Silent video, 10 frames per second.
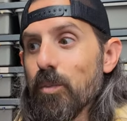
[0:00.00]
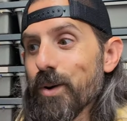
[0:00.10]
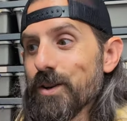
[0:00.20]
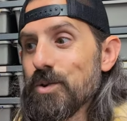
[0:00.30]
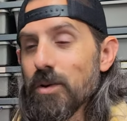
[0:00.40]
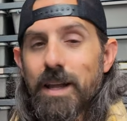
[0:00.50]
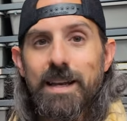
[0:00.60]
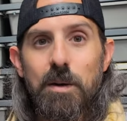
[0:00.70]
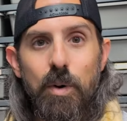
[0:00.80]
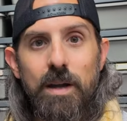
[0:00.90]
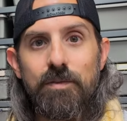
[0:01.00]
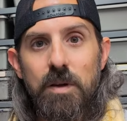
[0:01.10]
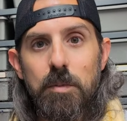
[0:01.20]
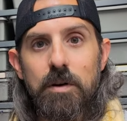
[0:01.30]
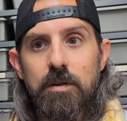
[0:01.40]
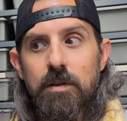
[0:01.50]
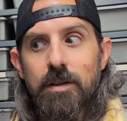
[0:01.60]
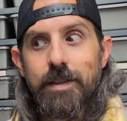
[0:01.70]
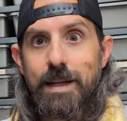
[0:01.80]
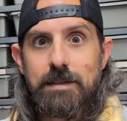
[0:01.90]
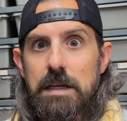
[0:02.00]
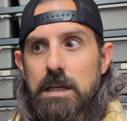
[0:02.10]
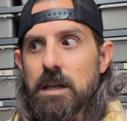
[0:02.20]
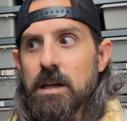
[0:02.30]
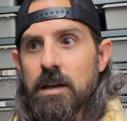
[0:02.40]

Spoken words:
bred to a lightning pied female. That's it.